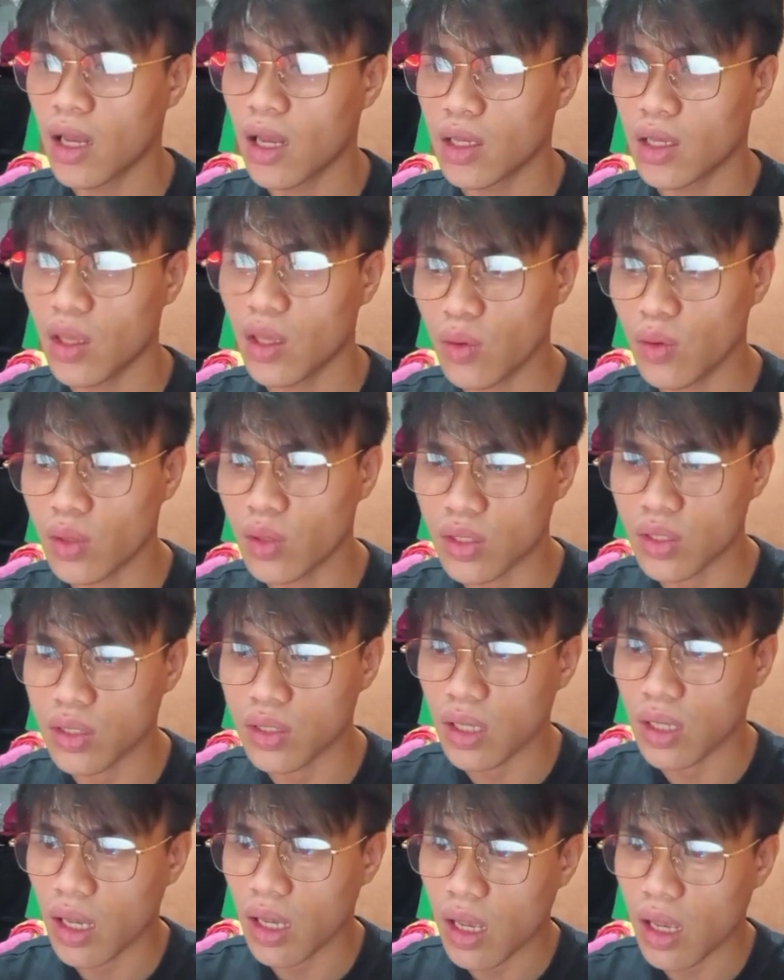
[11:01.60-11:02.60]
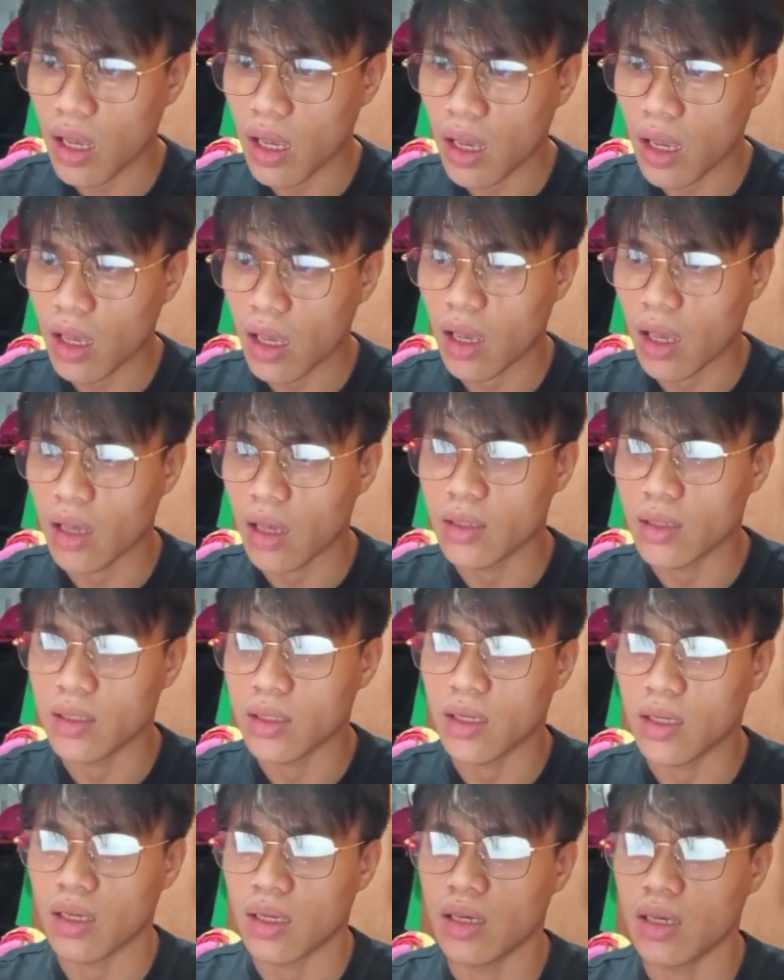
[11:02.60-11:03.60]
used
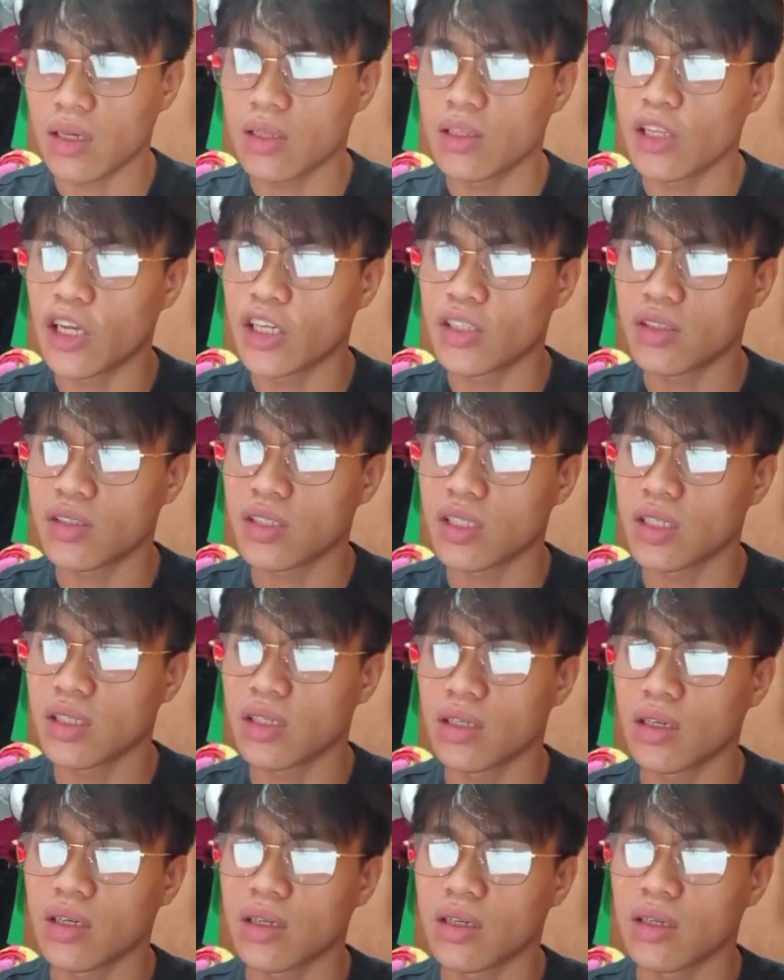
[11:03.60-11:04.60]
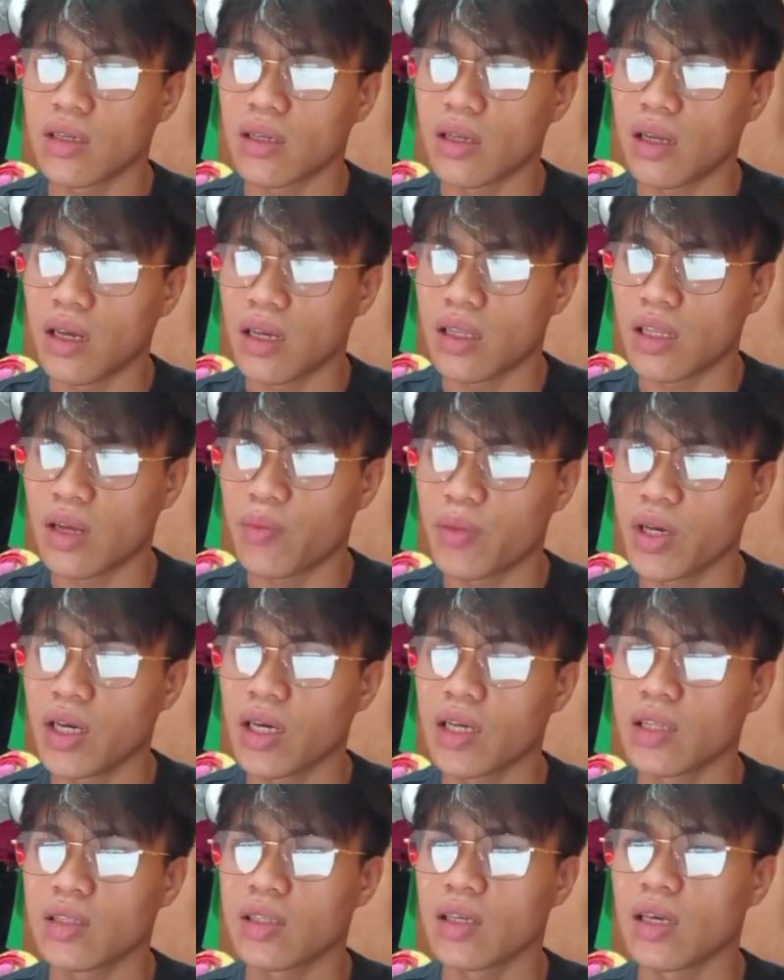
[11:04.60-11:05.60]
in launching and
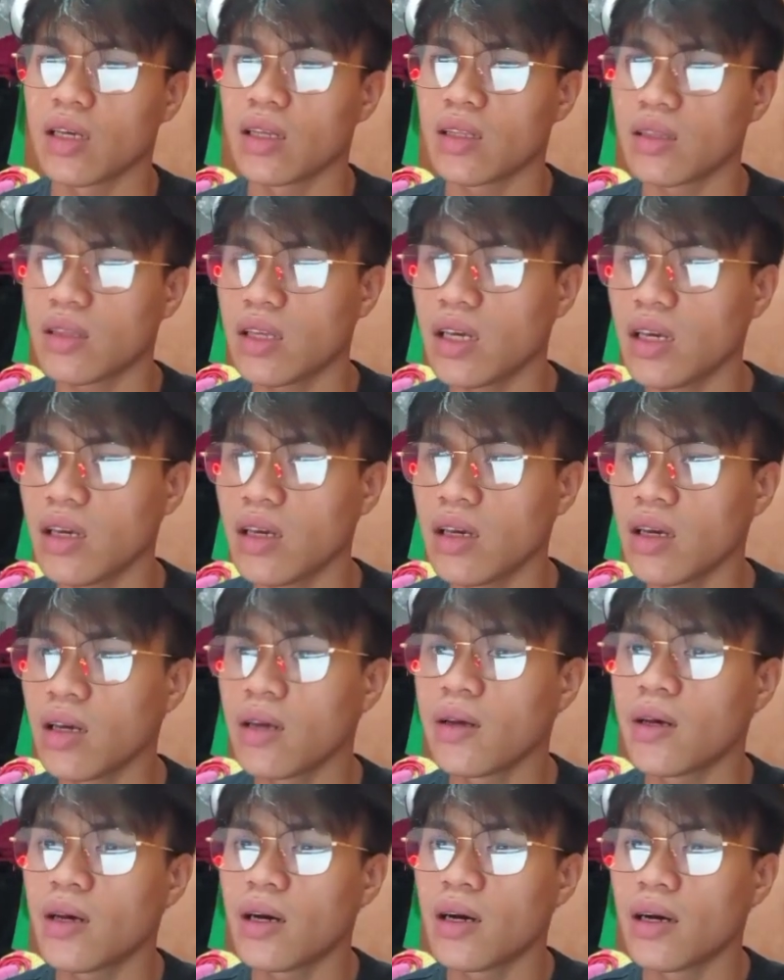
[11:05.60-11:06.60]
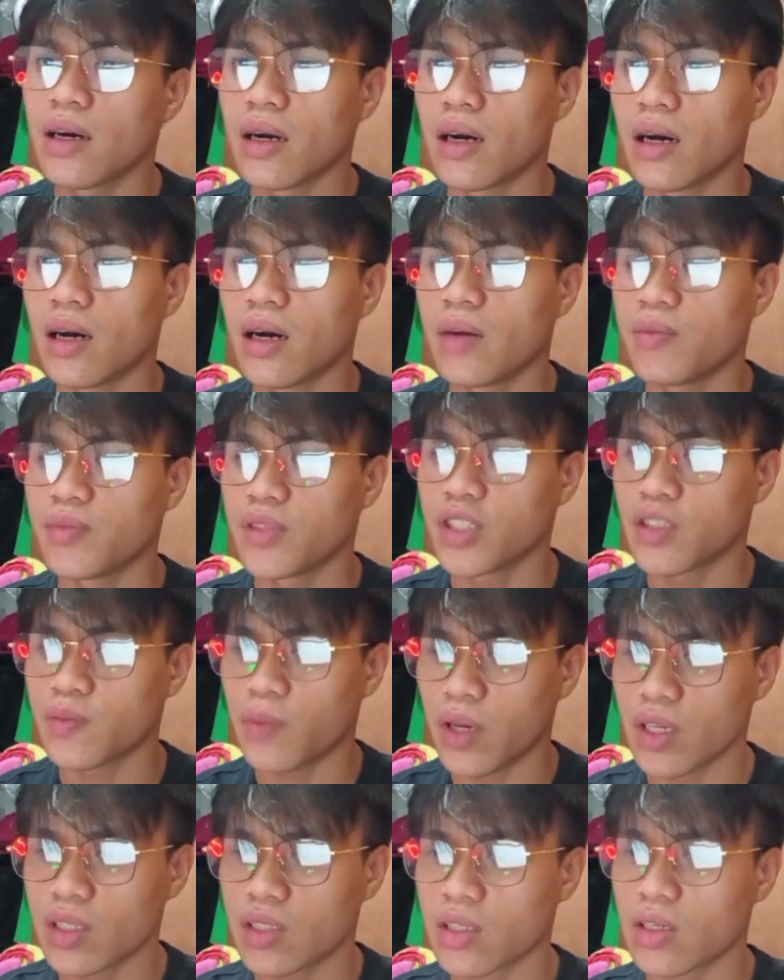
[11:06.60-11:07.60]
navigating the
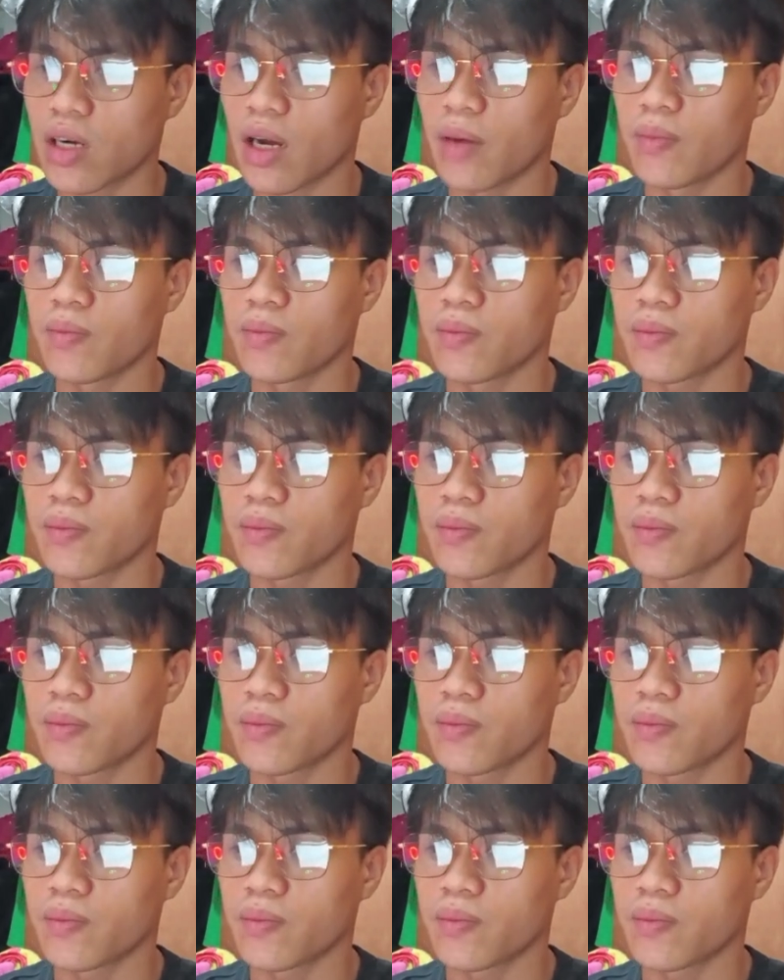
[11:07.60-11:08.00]
spacecraft.